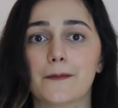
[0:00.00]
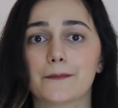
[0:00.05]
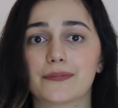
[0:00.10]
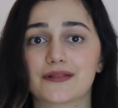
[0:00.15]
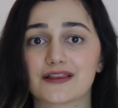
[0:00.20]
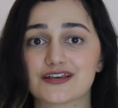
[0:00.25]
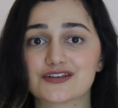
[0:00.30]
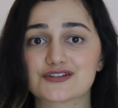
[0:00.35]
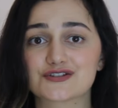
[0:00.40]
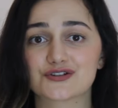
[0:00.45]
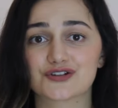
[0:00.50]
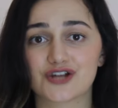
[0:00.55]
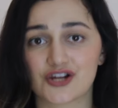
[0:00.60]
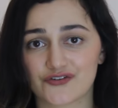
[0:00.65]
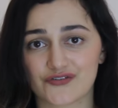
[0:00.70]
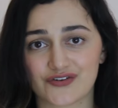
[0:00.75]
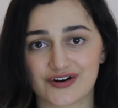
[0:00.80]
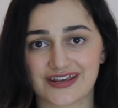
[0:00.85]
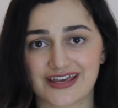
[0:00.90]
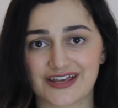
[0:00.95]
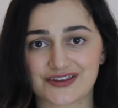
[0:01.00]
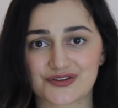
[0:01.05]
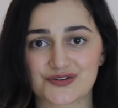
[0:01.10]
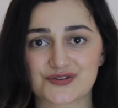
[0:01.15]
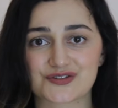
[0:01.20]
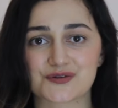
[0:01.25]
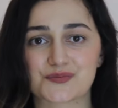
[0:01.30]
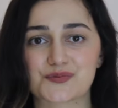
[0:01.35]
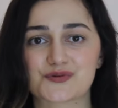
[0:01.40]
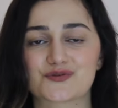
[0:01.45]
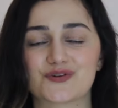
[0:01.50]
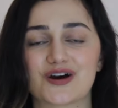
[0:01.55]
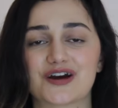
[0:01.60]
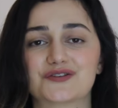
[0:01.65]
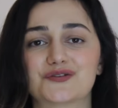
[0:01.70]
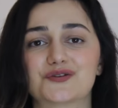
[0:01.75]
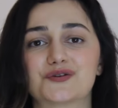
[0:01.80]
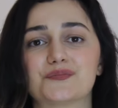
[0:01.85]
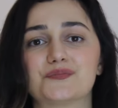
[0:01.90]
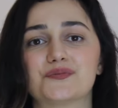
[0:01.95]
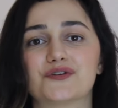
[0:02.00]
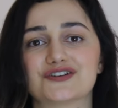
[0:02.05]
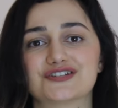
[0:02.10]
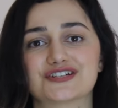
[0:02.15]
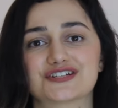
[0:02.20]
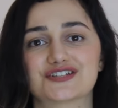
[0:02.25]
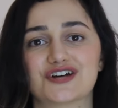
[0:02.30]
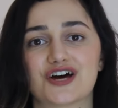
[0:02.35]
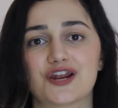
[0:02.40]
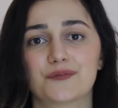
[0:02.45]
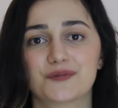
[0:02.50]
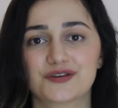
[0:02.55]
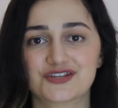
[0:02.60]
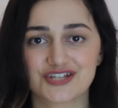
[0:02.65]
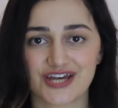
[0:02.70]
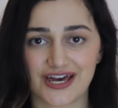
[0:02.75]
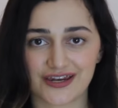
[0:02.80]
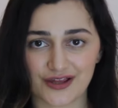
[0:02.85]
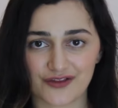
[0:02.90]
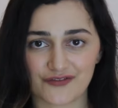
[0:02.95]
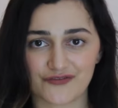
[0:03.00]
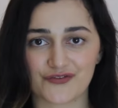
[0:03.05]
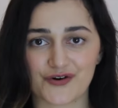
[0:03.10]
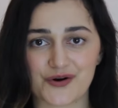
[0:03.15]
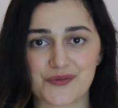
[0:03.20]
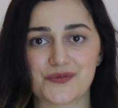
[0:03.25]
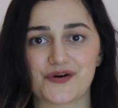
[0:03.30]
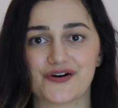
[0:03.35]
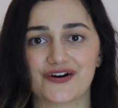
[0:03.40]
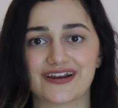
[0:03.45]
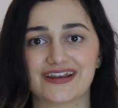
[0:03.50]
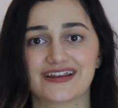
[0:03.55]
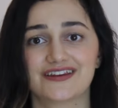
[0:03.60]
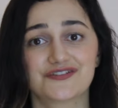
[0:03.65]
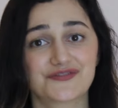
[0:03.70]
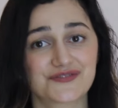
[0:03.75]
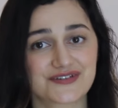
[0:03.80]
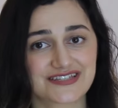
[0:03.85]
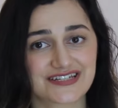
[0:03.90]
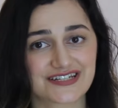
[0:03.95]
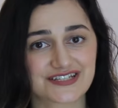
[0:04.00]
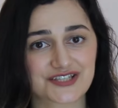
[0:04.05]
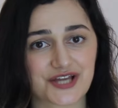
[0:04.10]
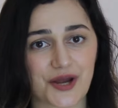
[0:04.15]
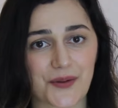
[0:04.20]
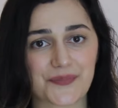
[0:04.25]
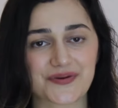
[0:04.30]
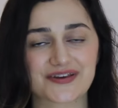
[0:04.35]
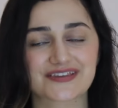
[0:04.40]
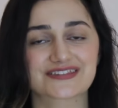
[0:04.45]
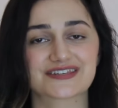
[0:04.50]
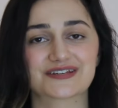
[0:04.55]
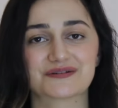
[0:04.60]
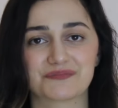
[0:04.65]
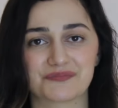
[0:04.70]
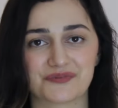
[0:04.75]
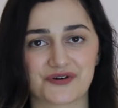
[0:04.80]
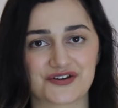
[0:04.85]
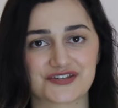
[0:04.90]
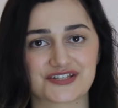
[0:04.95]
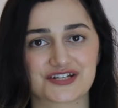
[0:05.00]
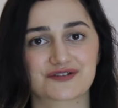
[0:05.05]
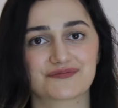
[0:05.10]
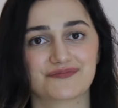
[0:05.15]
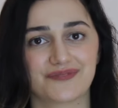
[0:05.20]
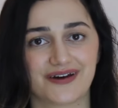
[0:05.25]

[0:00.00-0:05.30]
Please do not forget to subscribe to the Project Autonomy channel for more interesting topics in project